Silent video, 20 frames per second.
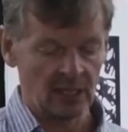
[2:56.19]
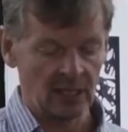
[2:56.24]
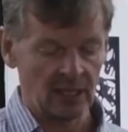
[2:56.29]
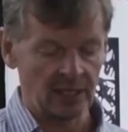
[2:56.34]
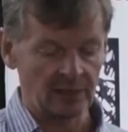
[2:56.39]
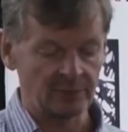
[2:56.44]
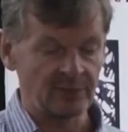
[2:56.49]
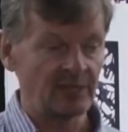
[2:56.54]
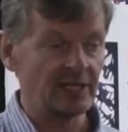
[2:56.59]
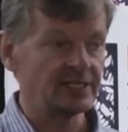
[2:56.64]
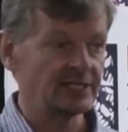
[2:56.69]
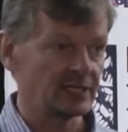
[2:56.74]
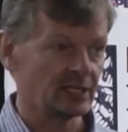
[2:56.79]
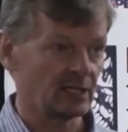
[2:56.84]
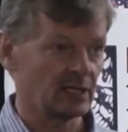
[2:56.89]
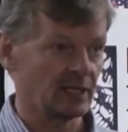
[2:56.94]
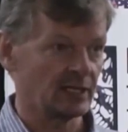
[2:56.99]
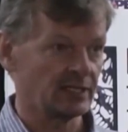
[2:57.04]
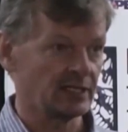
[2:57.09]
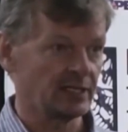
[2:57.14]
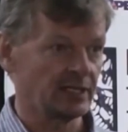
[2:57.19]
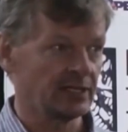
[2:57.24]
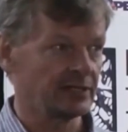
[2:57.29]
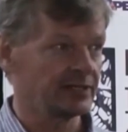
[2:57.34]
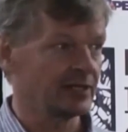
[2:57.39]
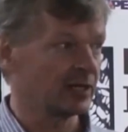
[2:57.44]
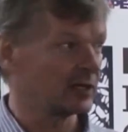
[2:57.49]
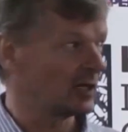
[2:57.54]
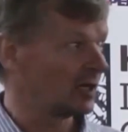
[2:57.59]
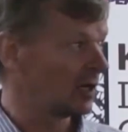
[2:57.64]
and political
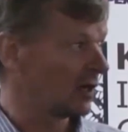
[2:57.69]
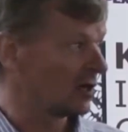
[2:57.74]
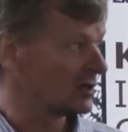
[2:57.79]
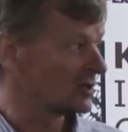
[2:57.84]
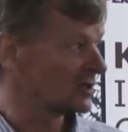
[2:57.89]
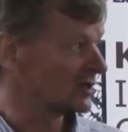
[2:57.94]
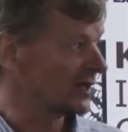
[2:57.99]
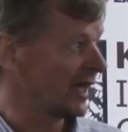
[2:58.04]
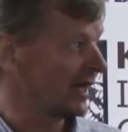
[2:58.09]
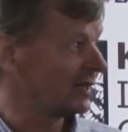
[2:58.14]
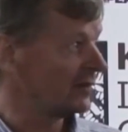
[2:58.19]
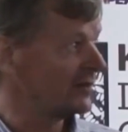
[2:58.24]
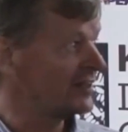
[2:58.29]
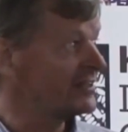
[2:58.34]
ideas on a large scale.